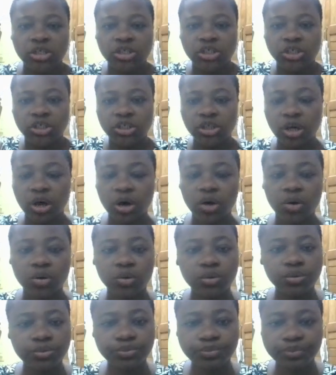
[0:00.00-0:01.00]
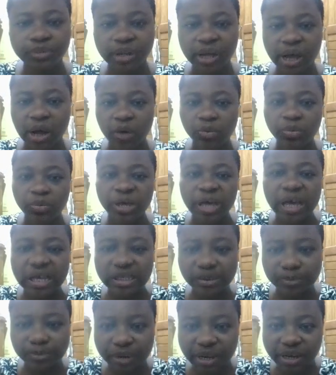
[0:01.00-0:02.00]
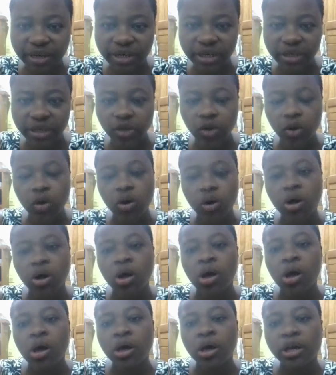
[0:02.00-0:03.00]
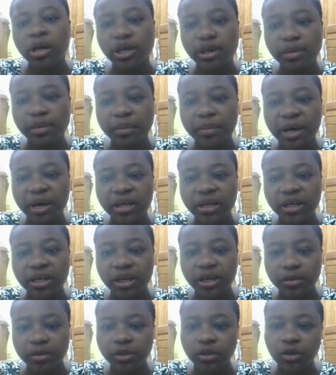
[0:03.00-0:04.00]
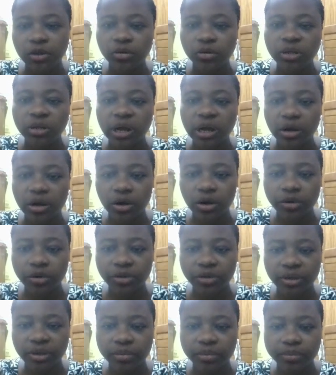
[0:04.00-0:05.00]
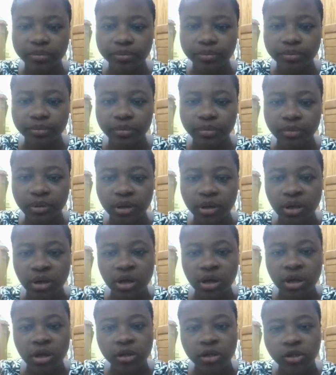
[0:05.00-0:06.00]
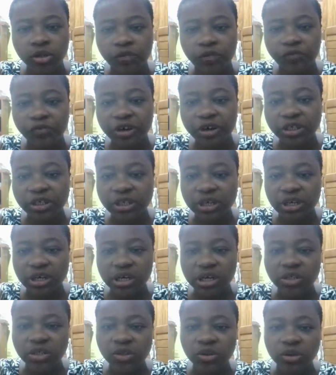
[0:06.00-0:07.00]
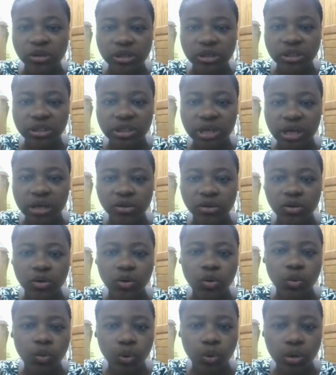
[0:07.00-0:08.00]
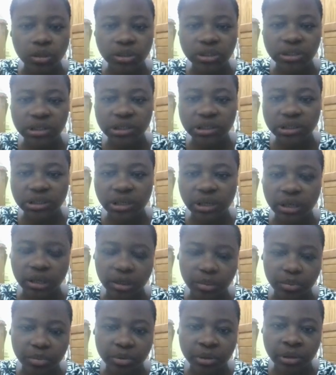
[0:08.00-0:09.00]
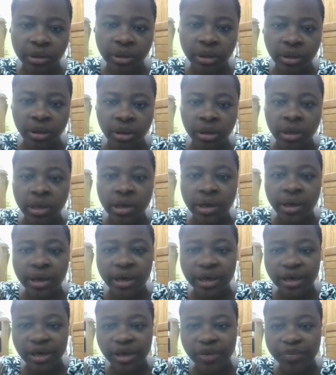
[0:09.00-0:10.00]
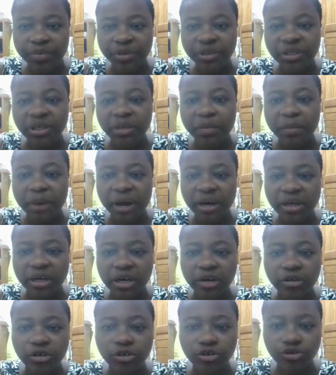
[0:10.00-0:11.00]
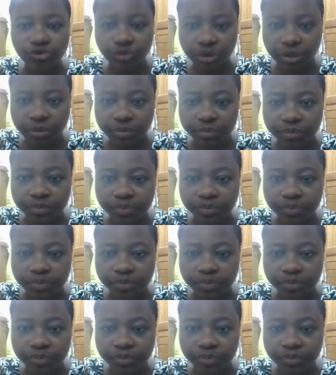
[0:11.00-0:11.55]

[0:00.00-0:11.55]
So I'll be explaining heap and heap sort algorithm. So firstly, let's understand what is a heap. A heap is a binary tree